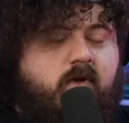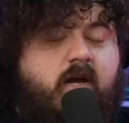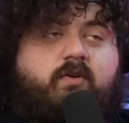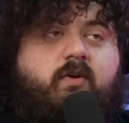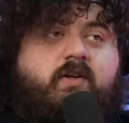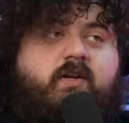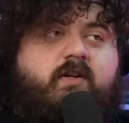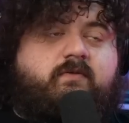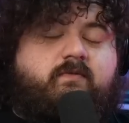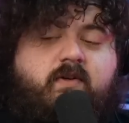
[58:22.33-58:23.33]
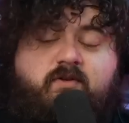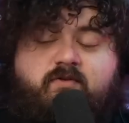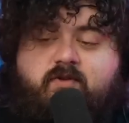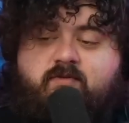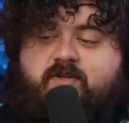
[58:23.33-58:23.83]
I had no idea.
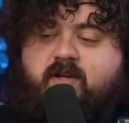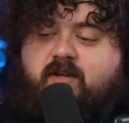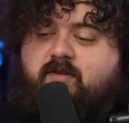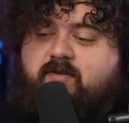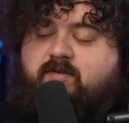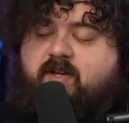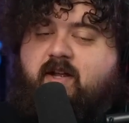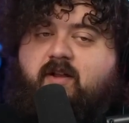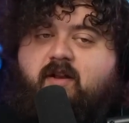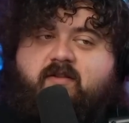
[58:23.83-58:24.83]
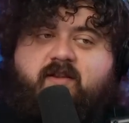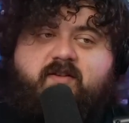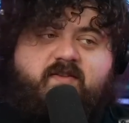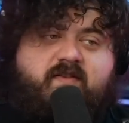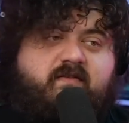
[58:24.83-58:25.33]
You say a lot of
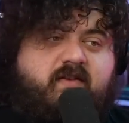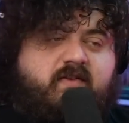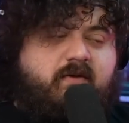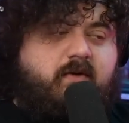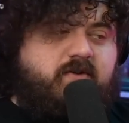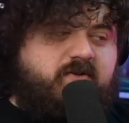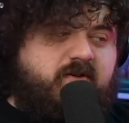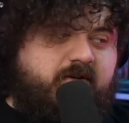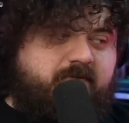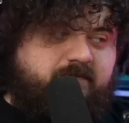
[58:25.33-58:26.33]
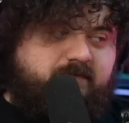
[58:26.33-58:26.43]
things in that register.